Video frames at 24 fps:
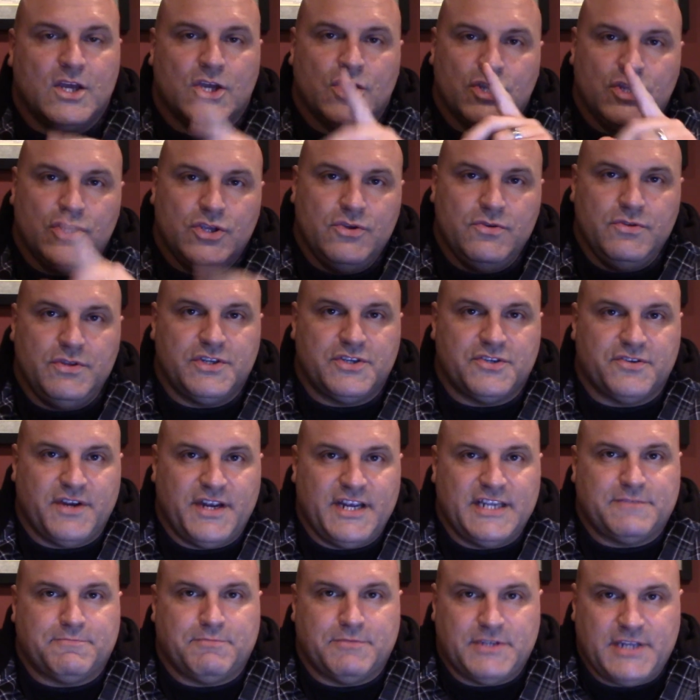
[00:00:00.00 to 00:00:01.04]
You, the
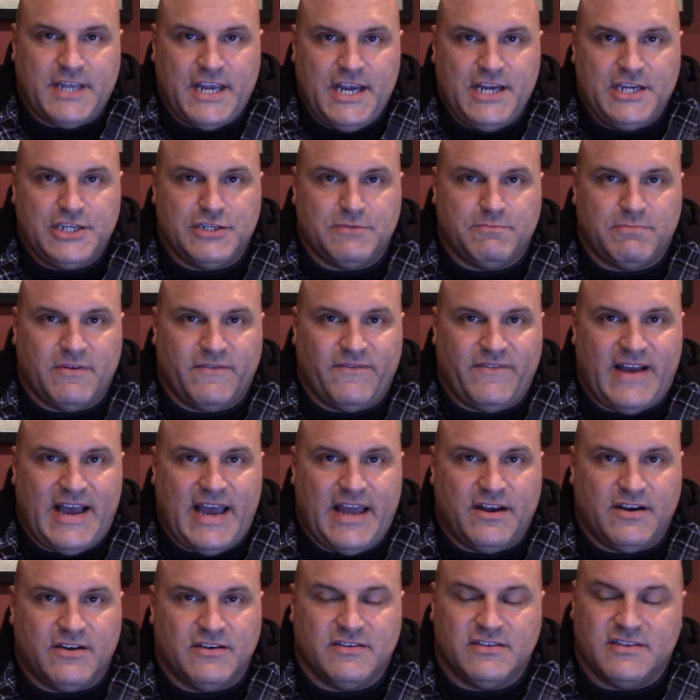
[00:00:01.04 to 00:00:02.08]
transportation
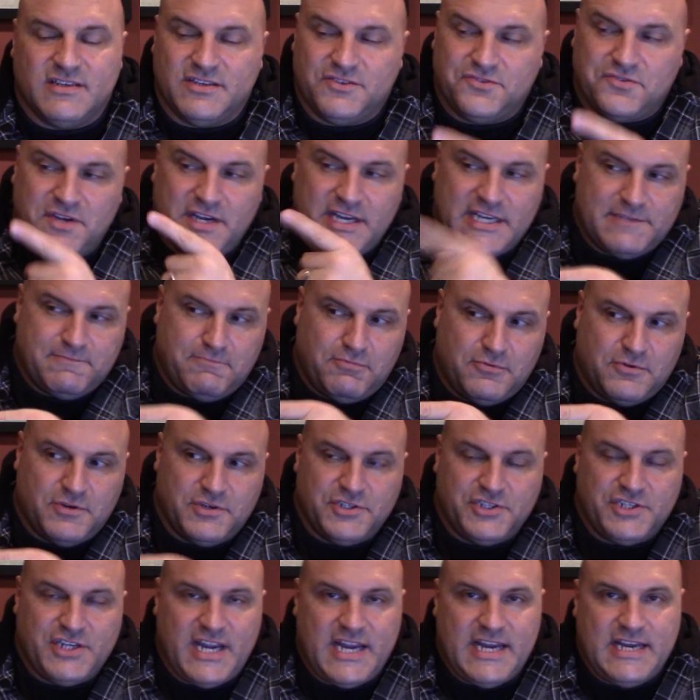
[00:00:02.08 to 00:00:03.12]
provider, to transport
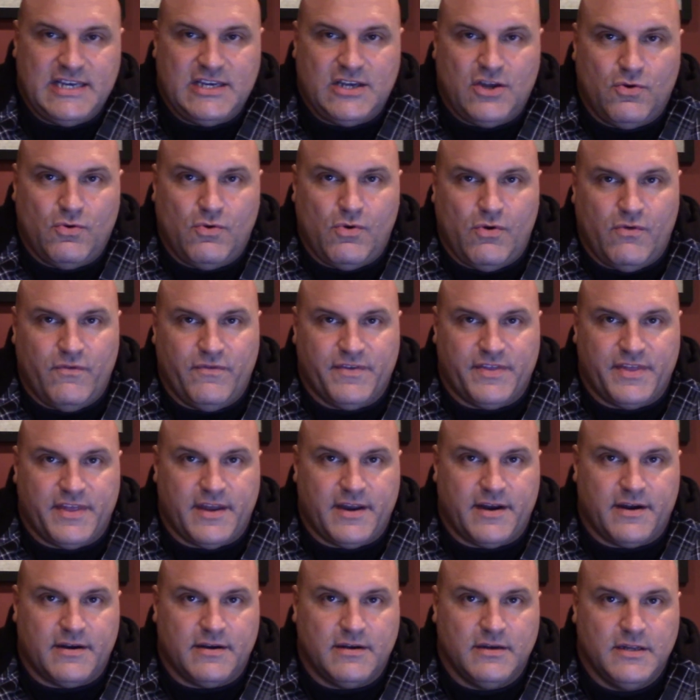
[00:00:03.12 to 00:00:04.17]
Jane Doe over
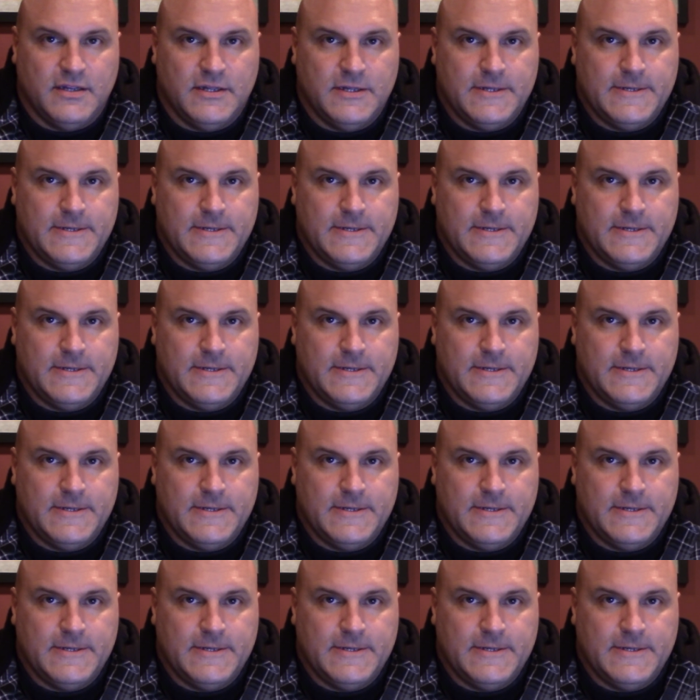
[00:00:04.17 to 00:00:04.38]
there,